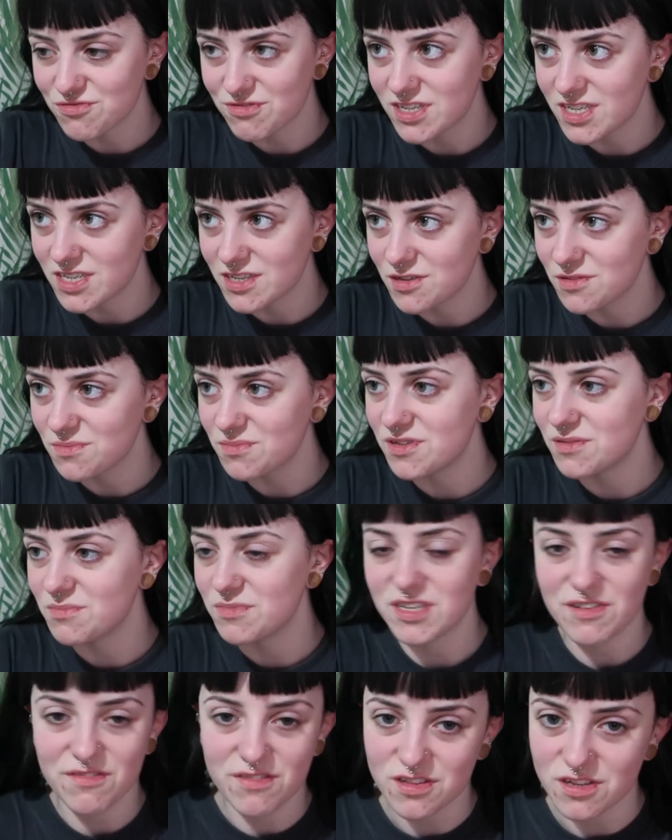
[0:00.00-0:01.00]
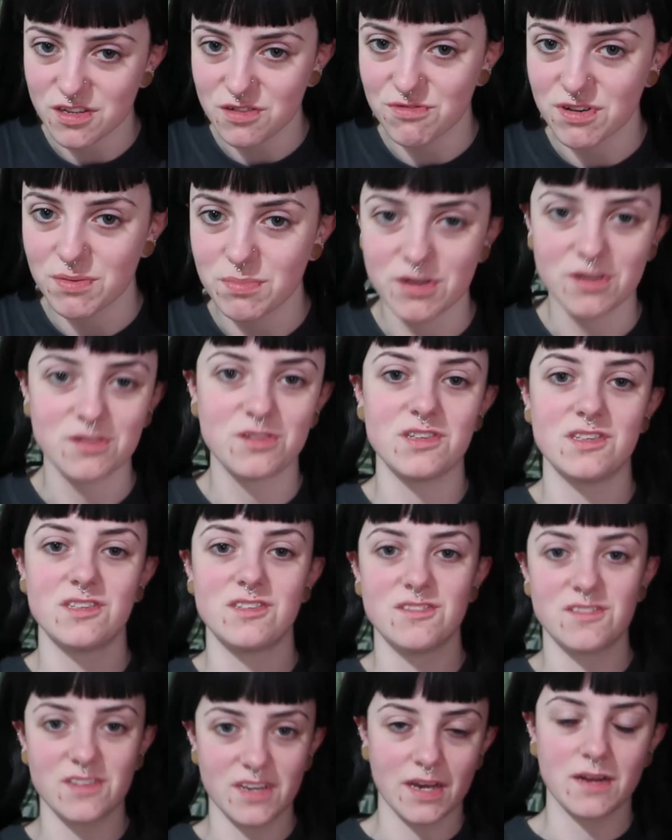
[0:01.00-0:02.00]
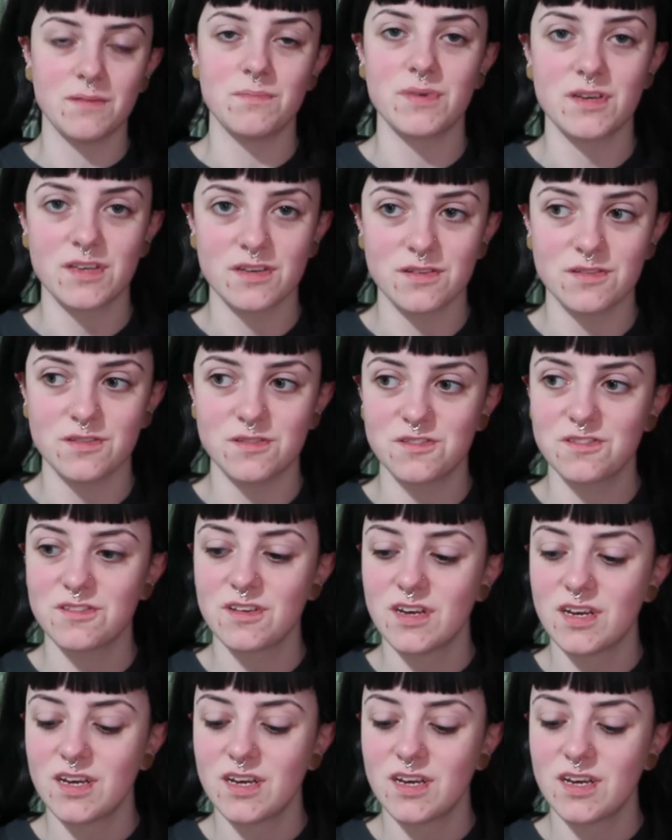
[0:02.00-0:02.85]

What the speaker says: run out, but I'm definitely gonna repurchase this again because